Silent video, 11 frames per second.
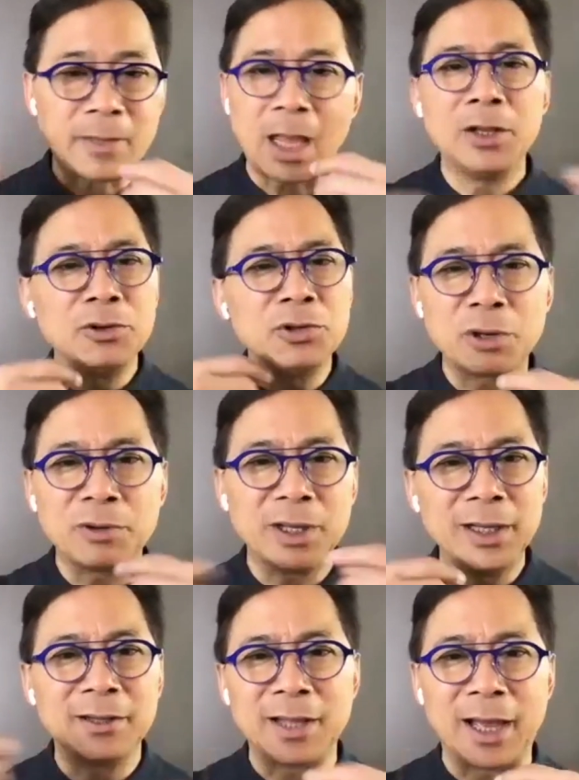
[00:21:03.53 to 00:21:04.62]
and you start
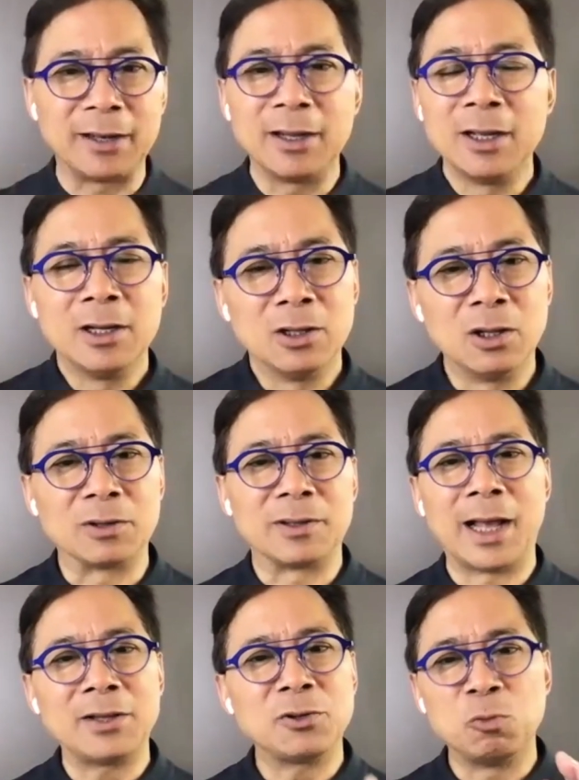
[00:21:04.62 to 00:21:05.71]
eating that look
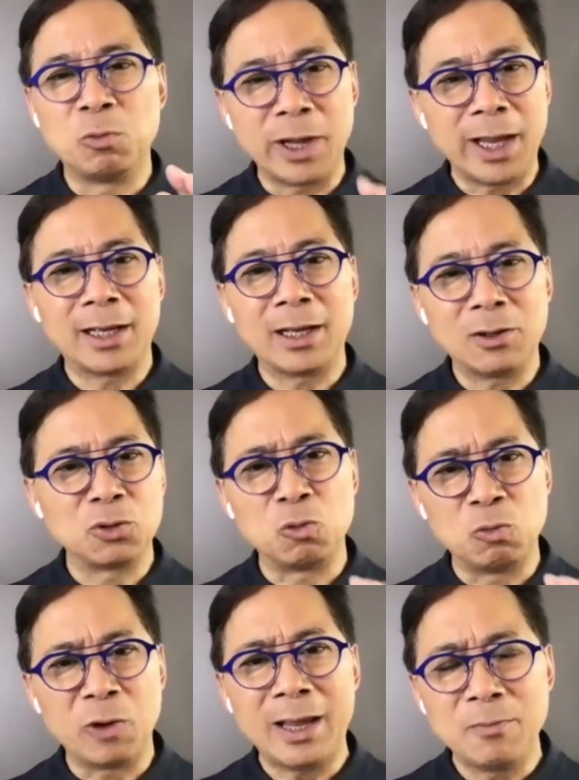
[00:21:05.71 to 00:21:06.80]
that's way that goes
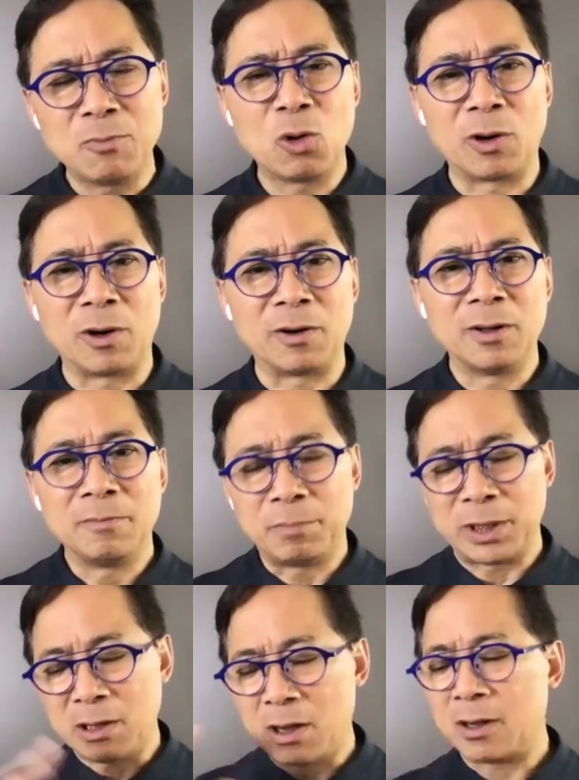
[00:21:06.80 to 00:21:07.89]
way more
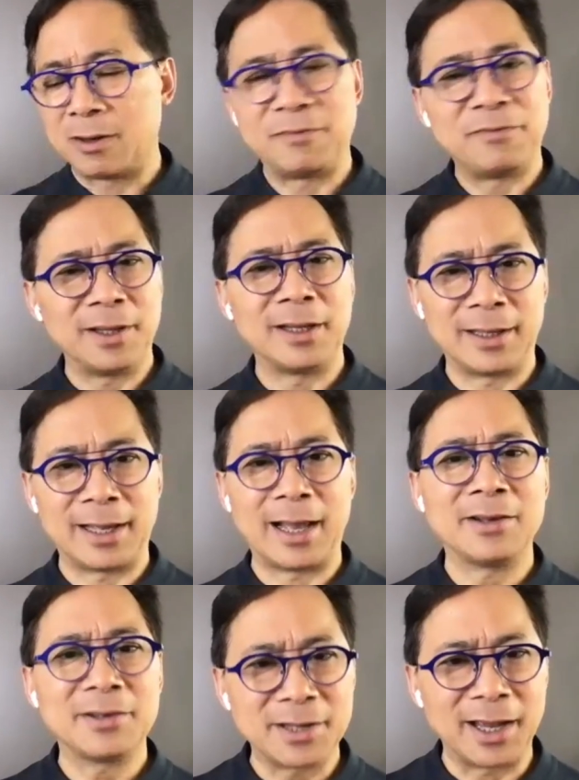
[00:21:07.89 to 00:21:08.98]
beyond filling the
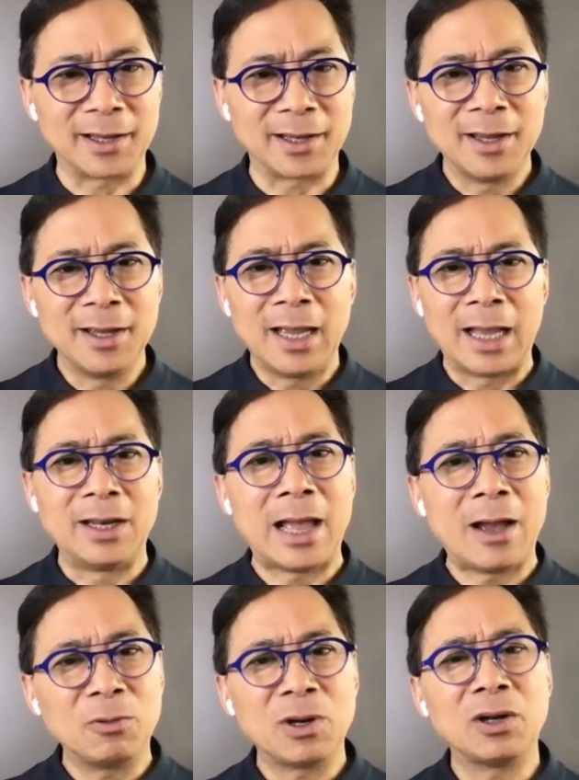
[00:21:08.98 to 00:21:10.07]
gas tank and
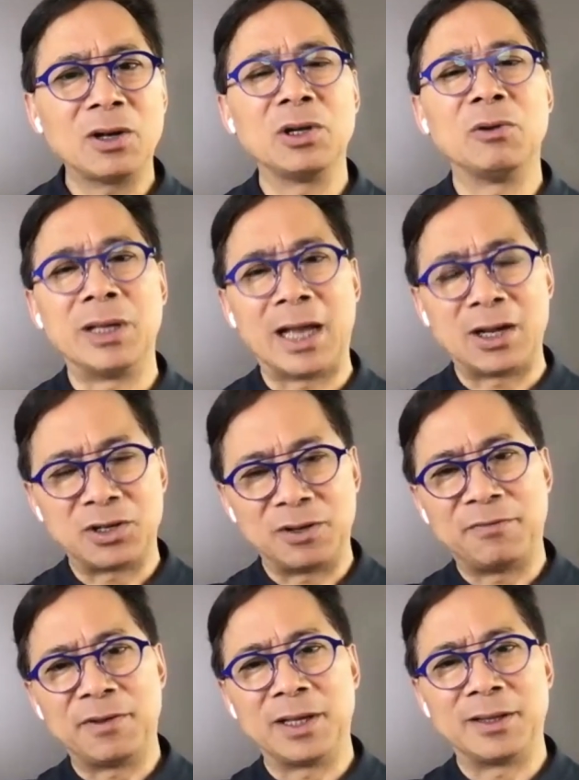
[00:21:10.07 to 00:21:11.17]
now not only are we actually
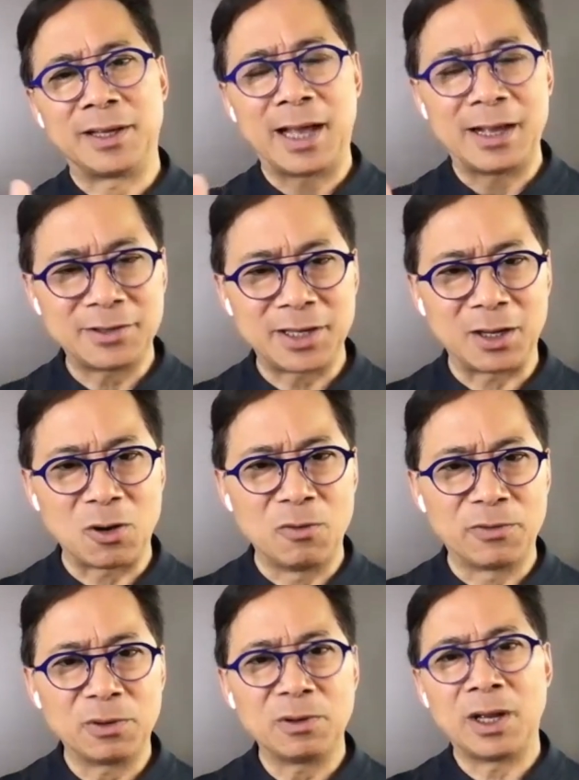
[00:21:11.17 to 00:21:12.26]
filling the gas tank
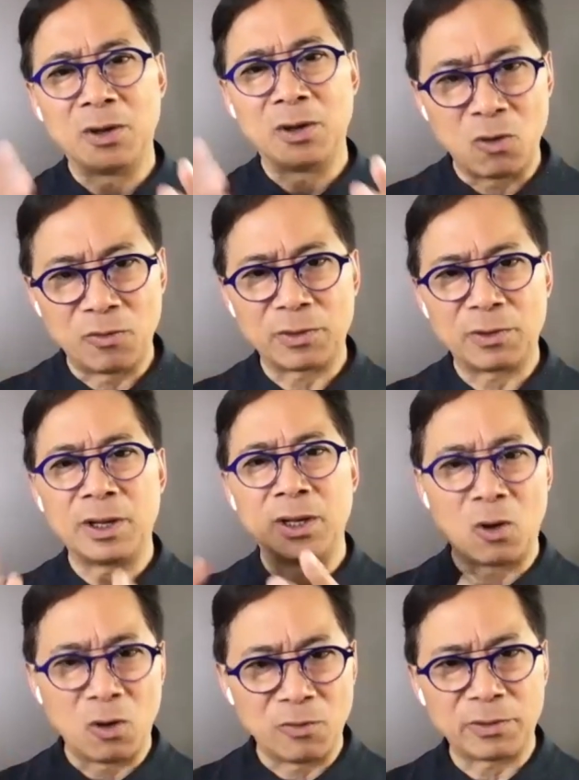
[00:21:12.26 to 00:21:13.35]
over and over and
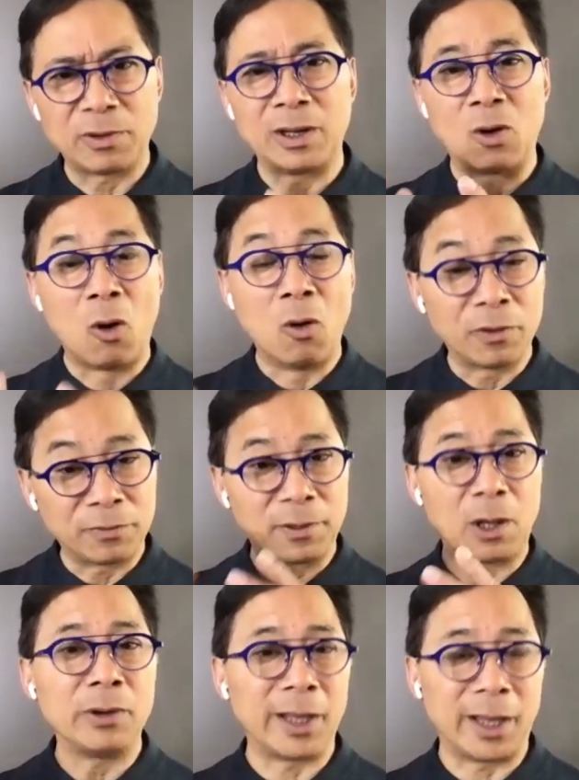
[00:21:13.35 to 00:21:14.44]
over and
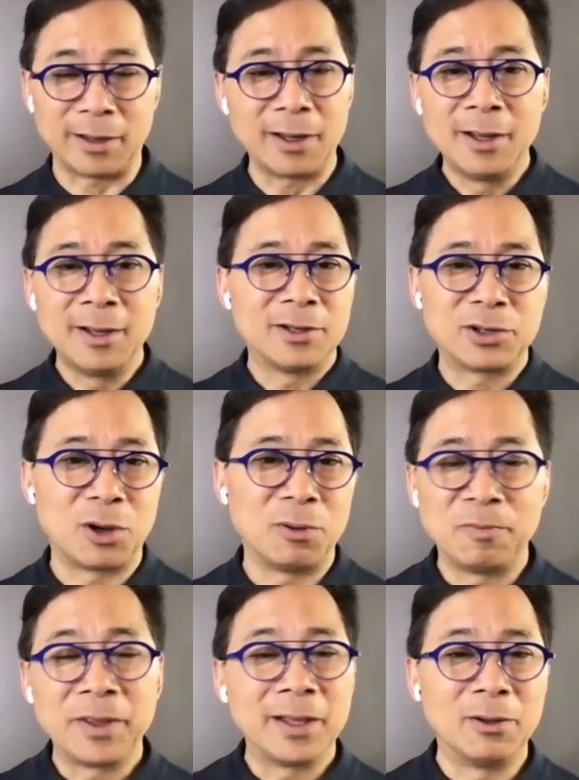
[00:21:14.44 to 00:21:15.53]
overflowing it. So
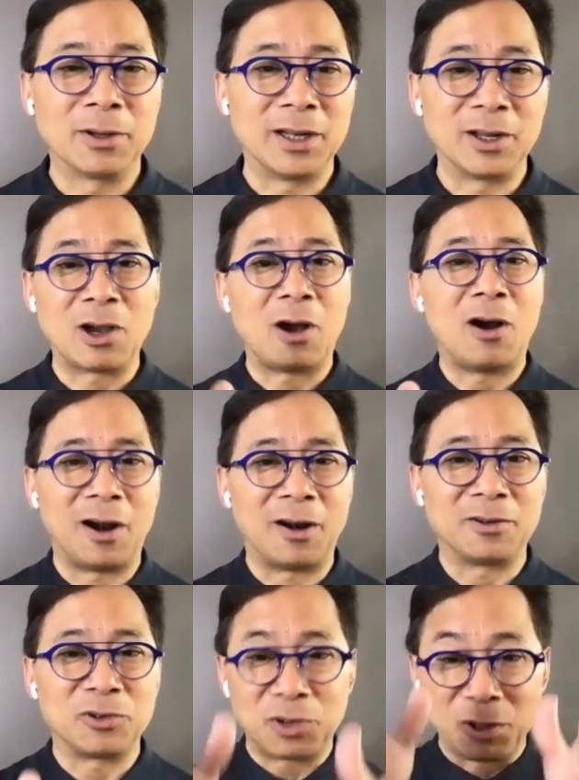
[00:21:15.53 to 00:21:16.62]
look, in a car,
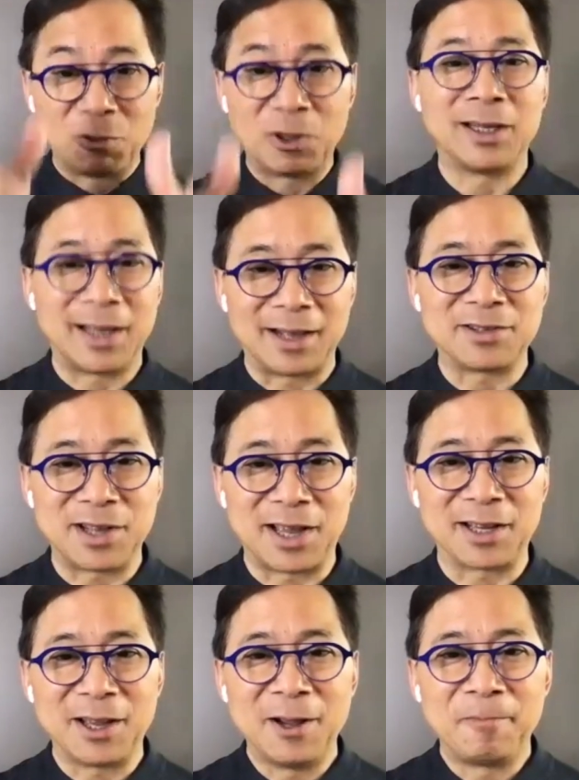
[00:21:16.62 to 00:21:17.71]
there's only one gas tank.
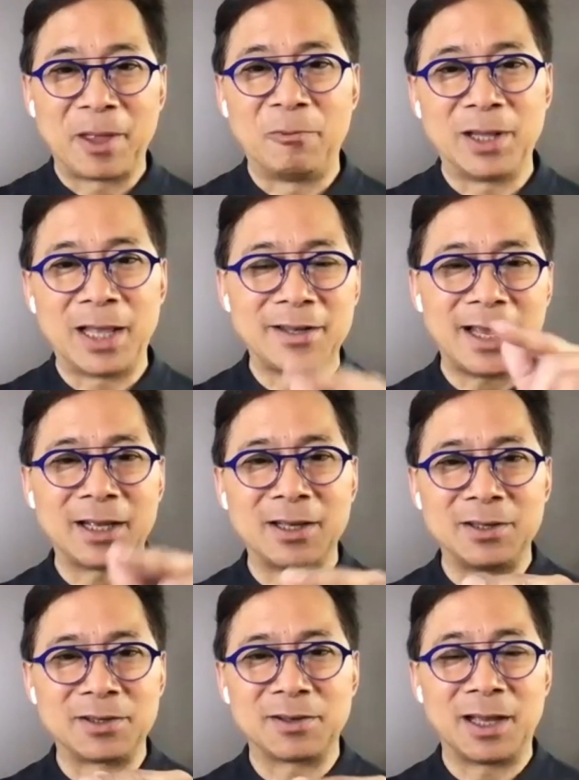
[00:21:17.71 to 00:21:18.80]
And when that tank
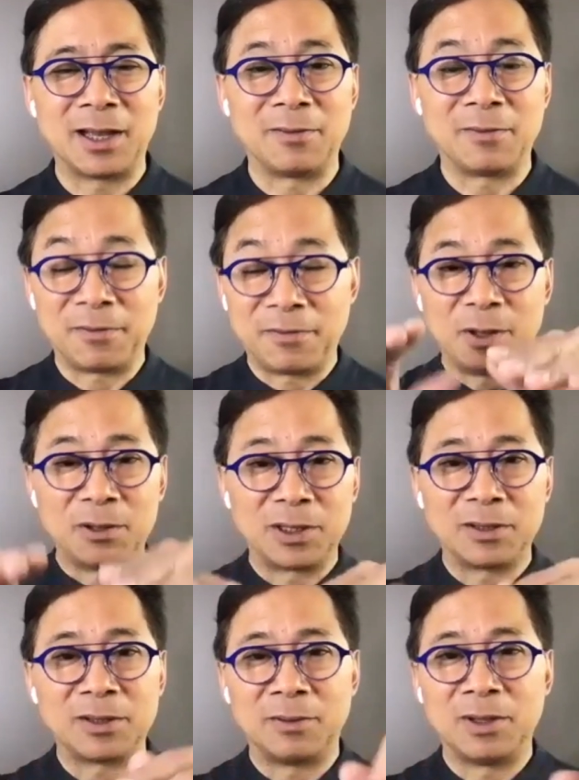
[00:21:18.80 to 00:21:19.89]
is uh, filled,
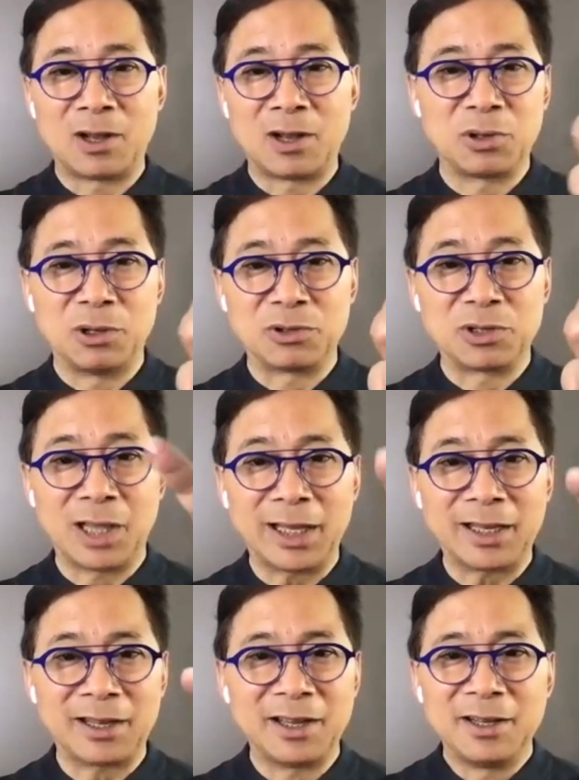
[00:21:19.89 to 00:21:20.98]
the nozzle goes click,
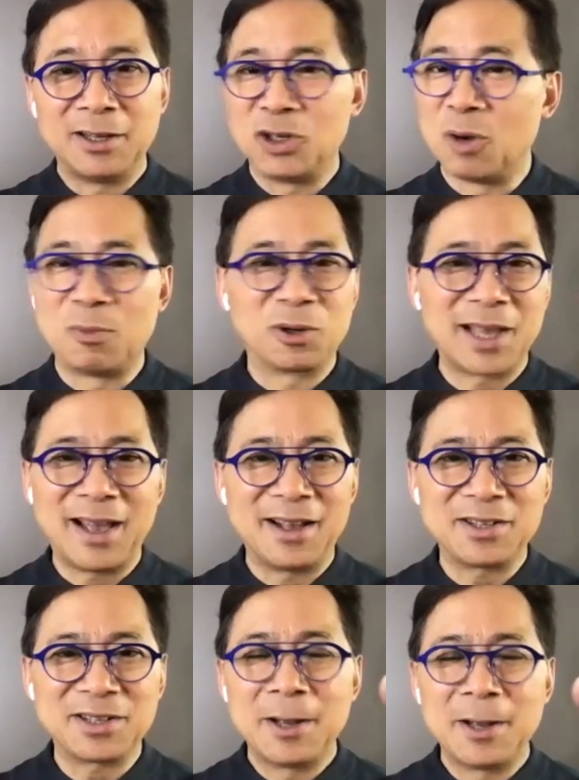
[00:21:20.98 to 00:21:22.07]
no more
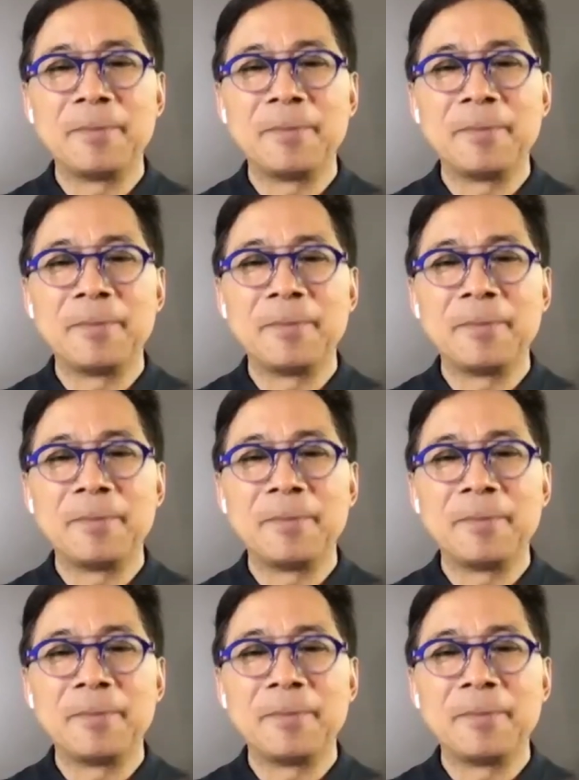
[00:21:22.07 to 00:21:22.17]
gas.